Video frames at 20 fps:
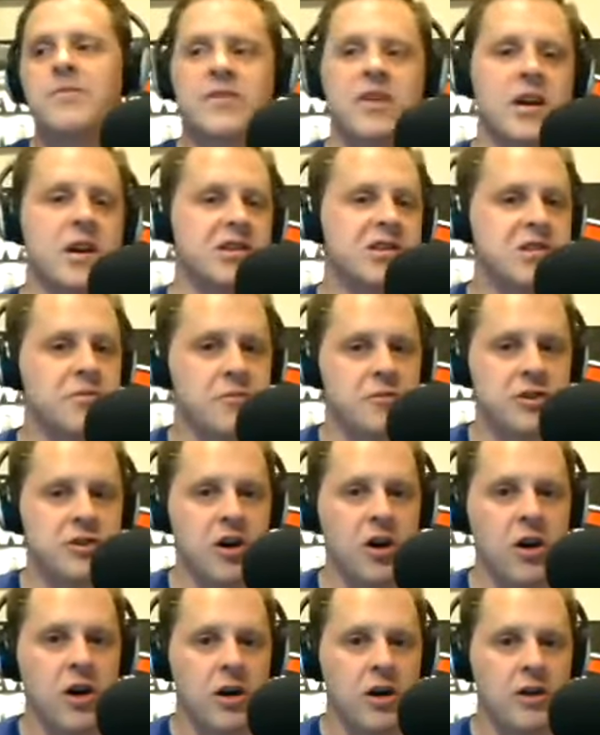Customers
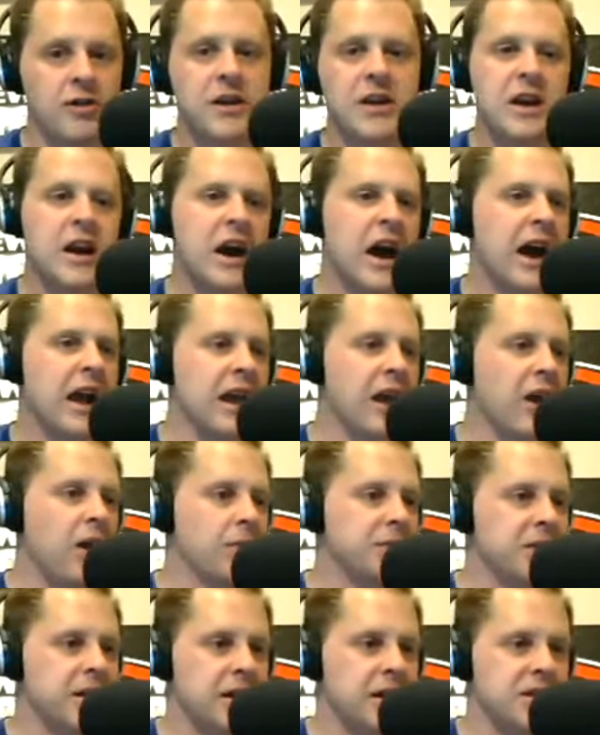called. I
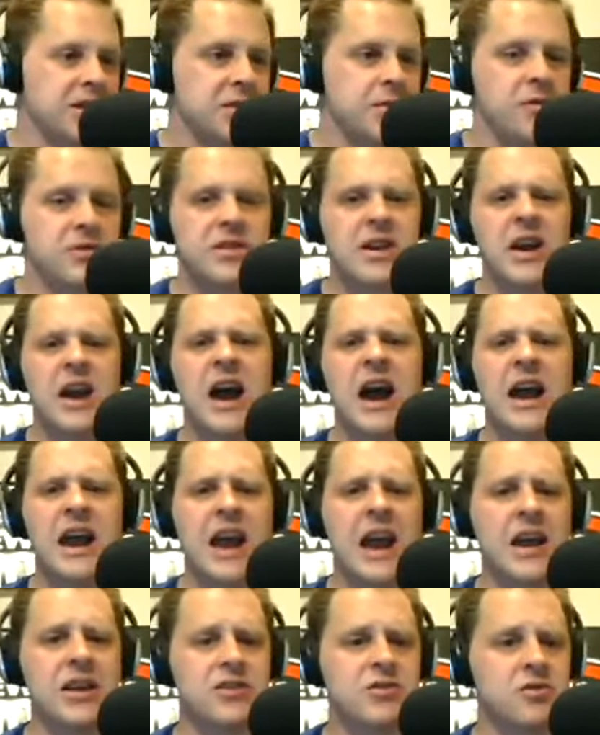helped customers. I
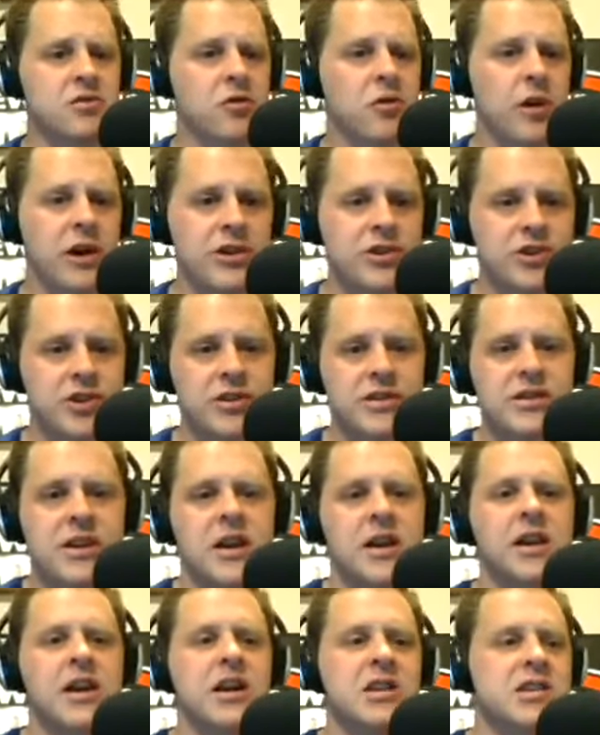answered questions.
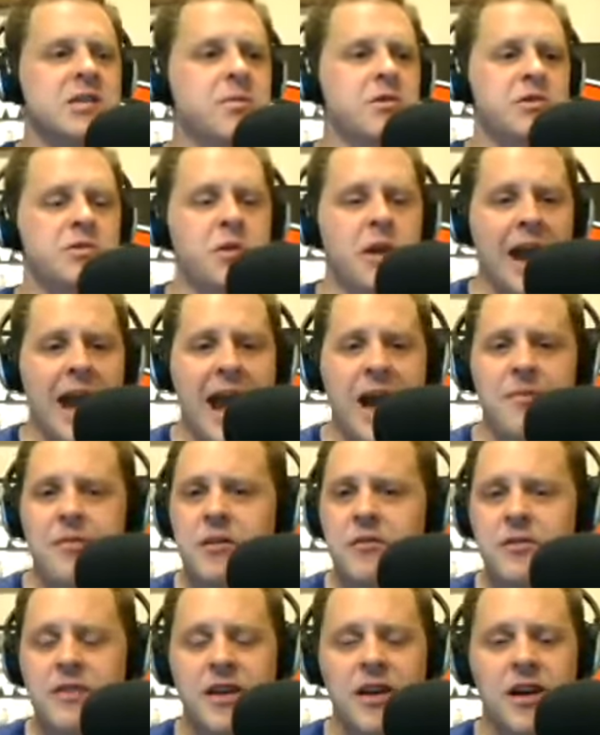Customers were happy
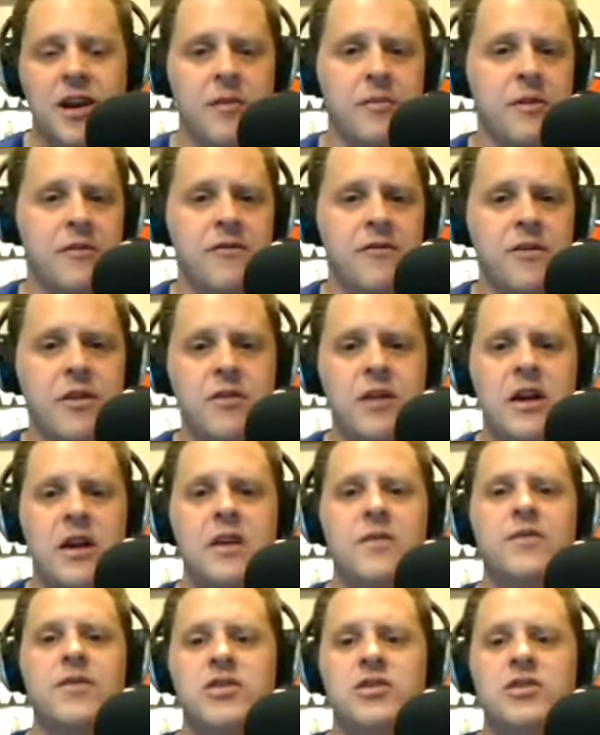when they hung up the phone.
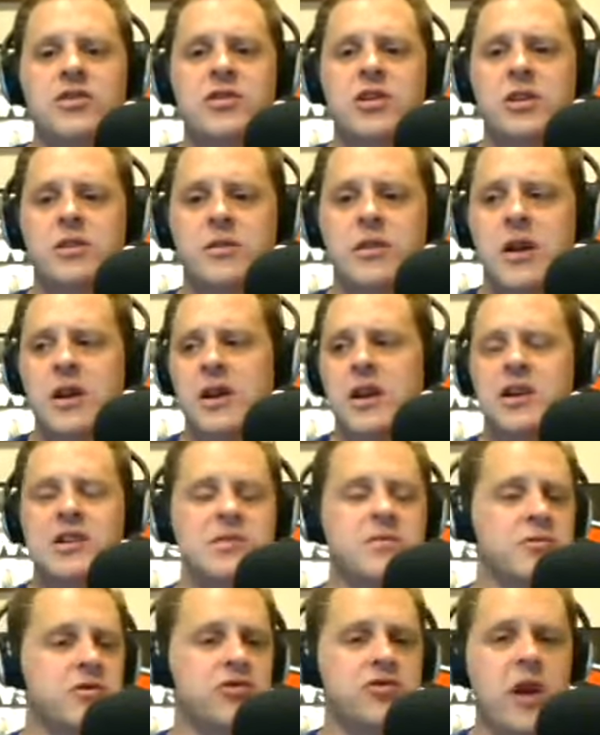The, sh- the
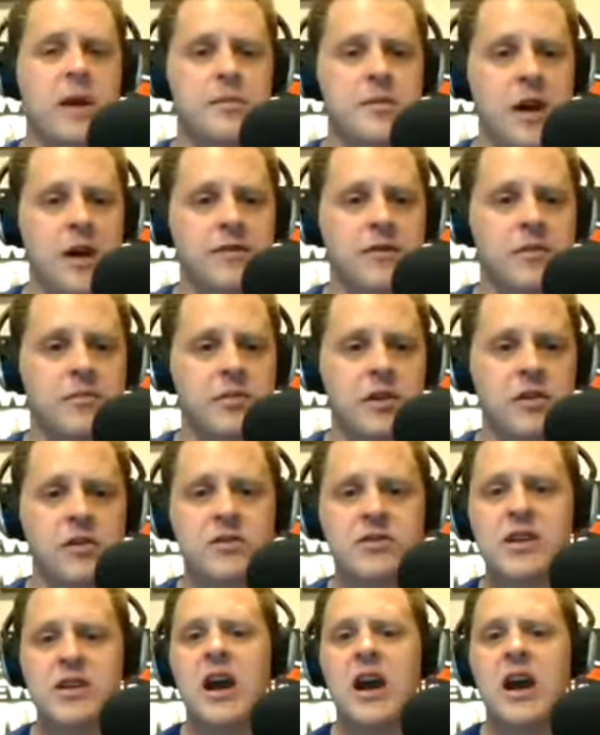customers dropped off computers.
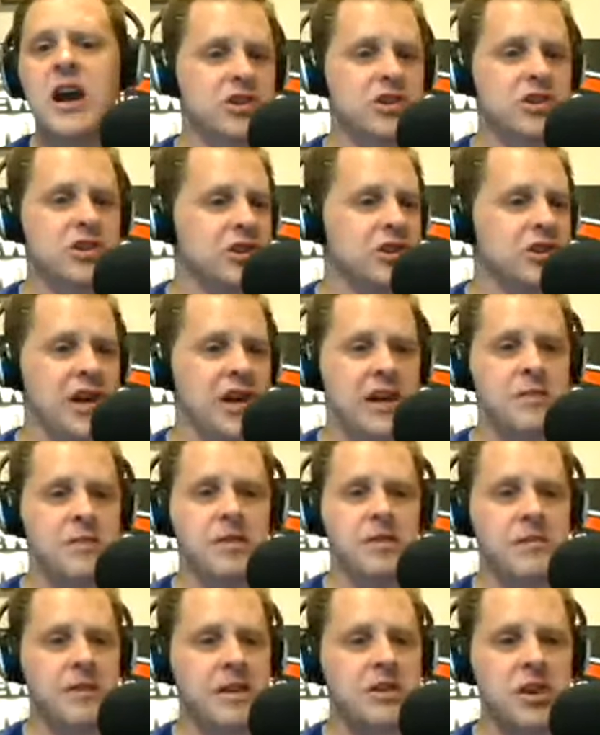I chit chatted with
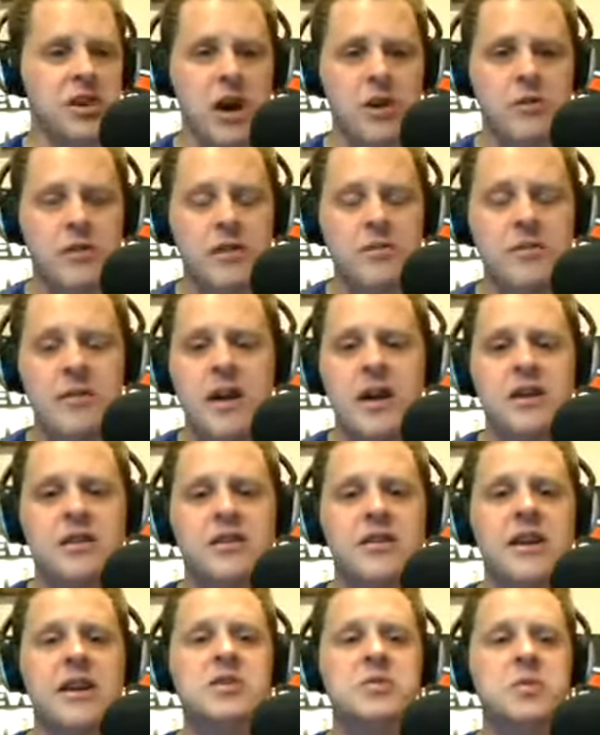them. I talked with them.
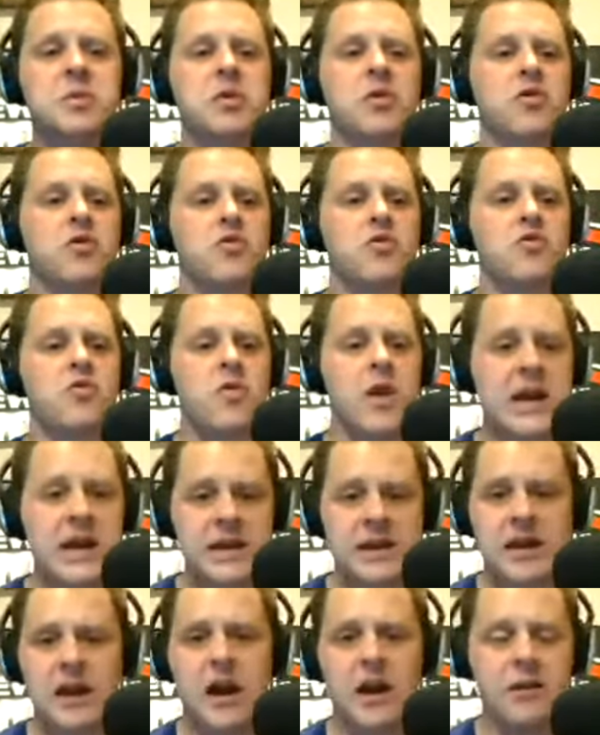Things were great.
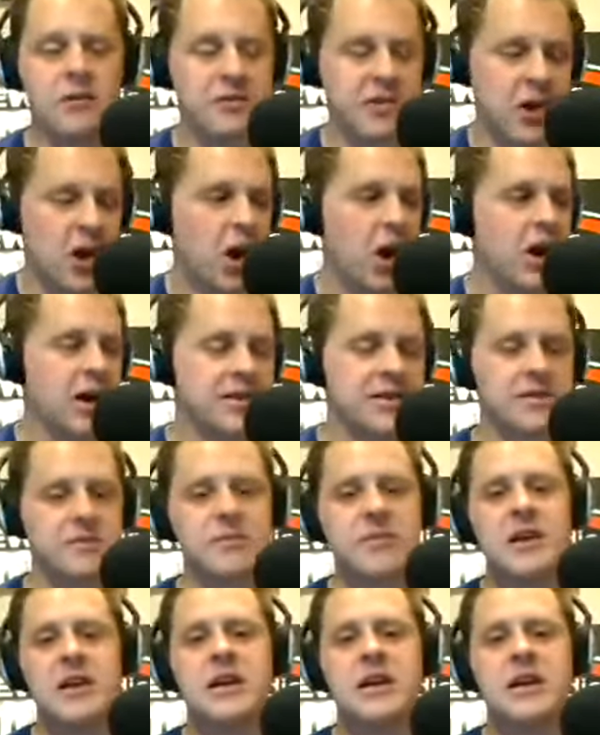It was awesome.